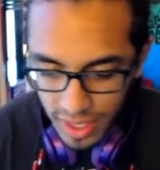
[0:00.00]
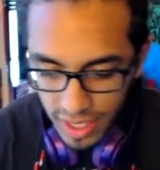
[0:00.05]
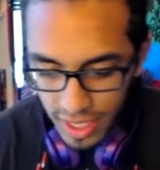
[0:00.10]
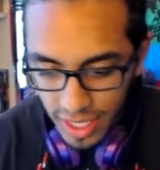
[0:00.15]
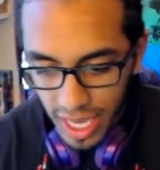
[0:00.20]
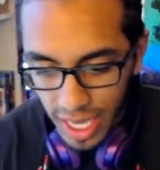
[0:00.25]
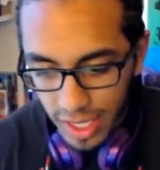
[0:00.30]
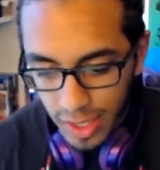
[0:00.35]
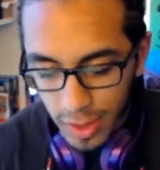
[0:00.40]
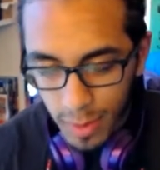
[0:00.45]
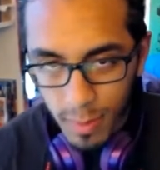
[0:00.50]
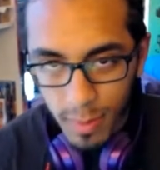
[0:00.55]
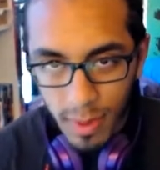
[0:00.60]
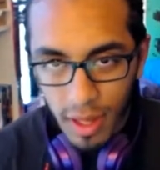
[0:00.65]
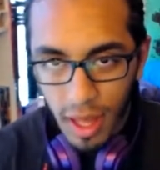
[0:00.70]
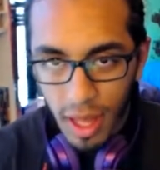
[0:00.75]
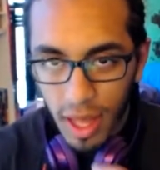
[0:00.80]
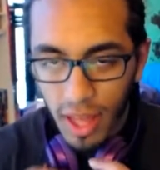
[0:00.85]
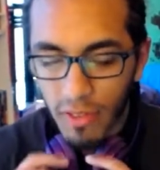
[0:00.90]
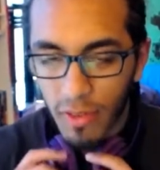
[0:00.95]
Geekdom,
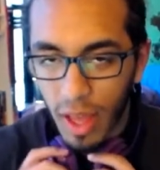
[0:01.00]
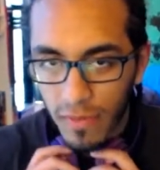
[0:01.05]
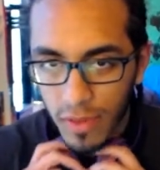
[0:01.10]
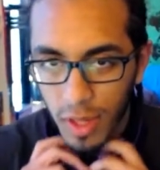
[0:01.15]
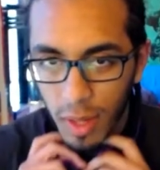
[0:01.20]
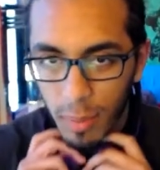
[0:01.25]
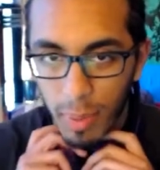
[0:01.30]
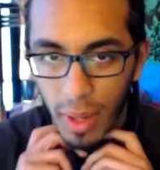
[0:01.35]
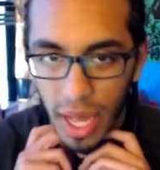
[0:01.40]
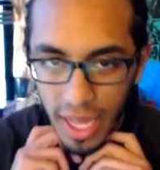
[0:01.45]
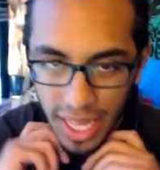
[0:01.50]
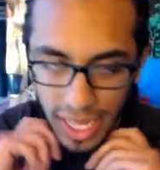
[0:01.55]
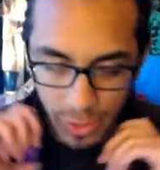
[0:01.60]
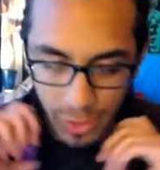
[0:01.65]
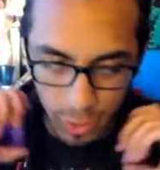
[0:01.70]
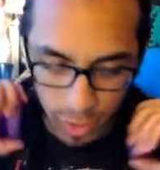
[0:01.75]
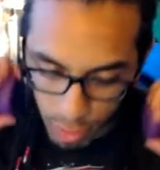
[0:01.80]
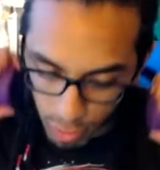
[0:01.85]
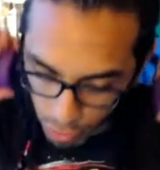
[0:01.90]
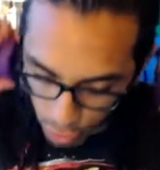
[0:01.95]
I've, I've done podcasts
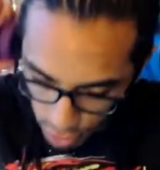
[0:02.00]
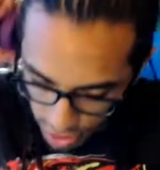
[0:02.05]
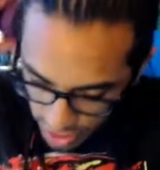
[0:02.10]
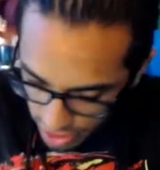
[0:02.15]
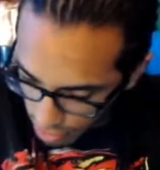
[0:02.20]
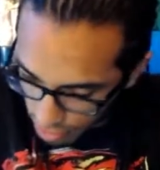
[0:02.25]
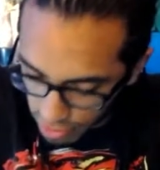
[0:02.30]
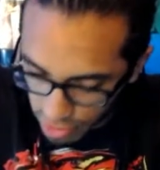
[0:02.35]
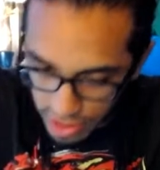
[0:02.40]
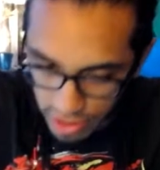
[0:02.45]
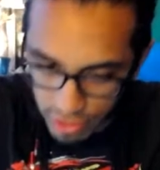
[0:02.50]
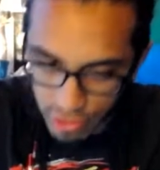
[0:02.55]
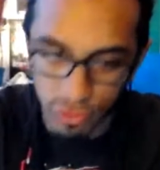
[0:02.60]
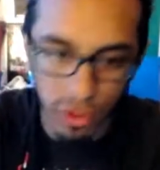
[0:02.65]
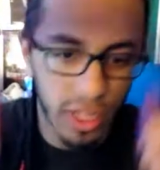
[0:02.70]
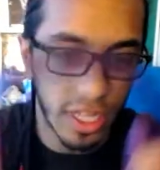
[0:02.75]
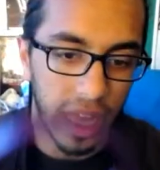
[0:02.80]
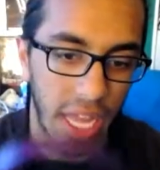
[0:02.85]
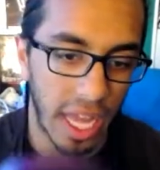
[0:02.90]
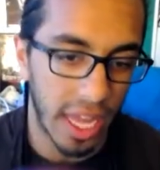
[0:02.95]
with him before. He's really,
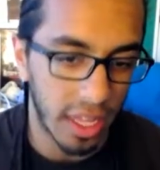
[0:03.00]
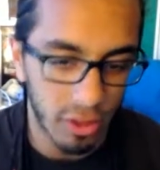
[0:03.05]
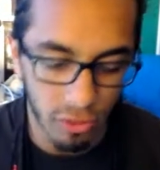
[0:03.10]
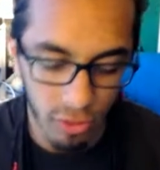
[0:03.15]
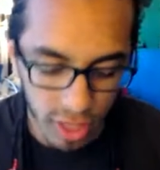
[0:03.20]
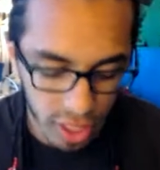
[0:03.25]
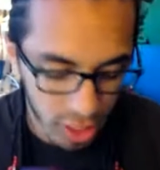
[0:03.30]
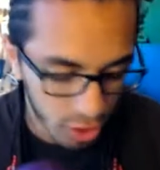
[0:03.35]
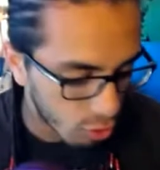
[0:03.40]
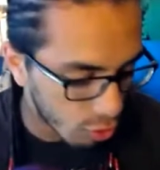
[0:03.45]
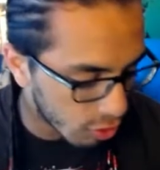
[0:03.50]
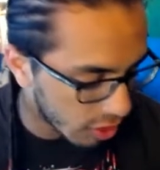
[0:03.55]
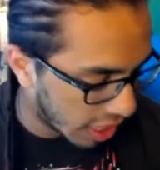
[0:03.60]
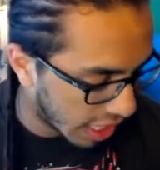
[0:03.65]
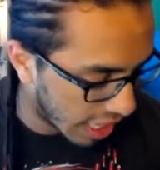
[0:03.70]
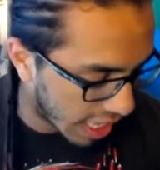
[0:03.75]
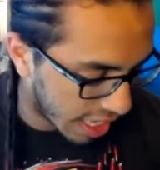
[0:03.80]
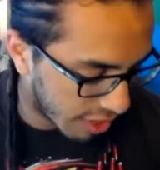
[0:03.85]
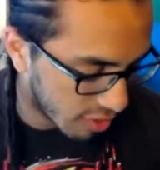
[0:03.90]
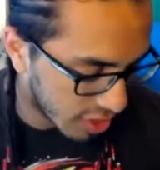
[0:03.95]
really got really cool
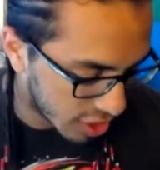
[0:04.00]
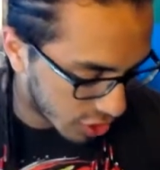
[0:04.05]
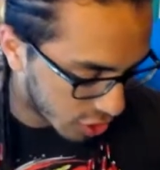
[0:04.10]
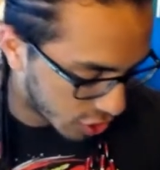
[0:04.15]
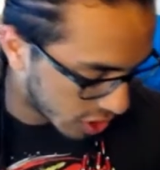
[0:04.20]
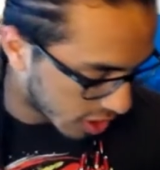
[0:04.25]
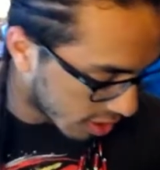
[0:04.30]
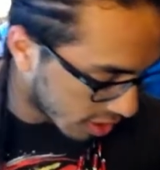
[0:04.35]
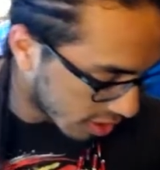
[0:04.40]
guy, really chill.